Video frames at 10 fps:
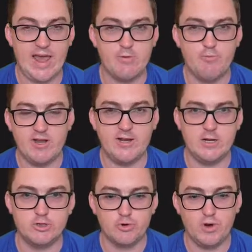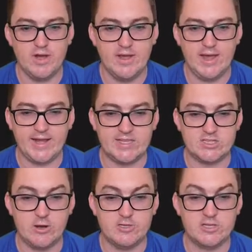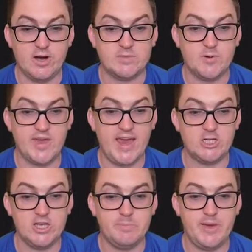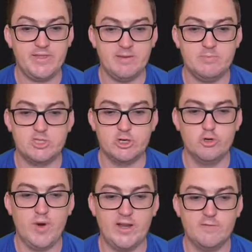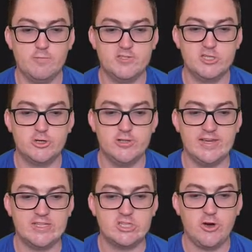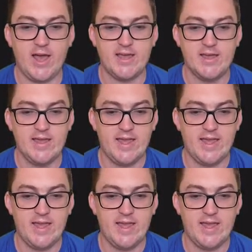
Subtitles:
a win and a draw against those guys, but we actually bet them 2-1 if it was a two-legged tie